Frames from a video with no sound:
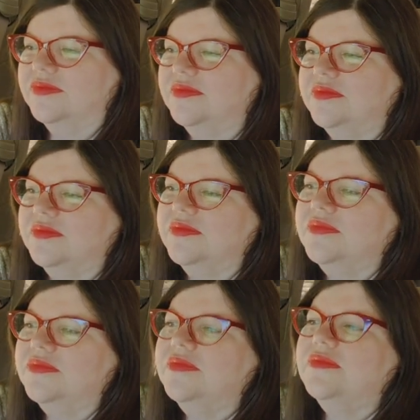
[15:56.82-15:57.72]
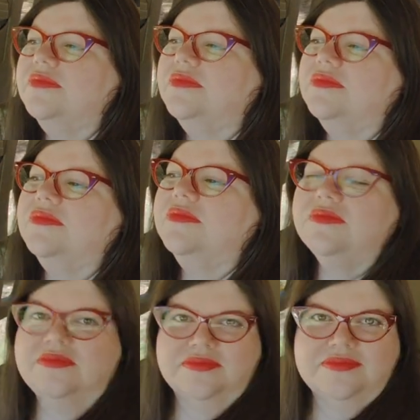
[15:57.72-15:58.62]

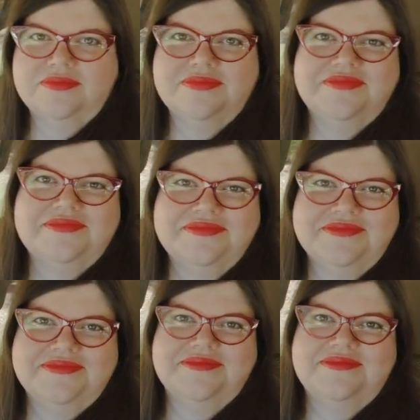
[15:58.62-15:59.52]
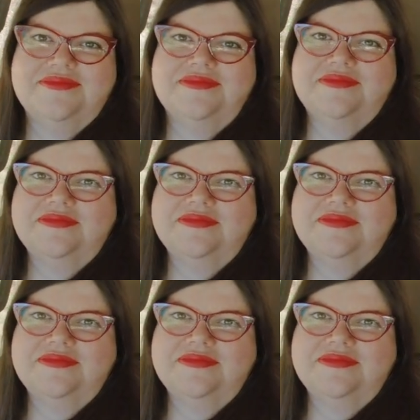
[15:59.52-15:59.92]
The person shown says nothing.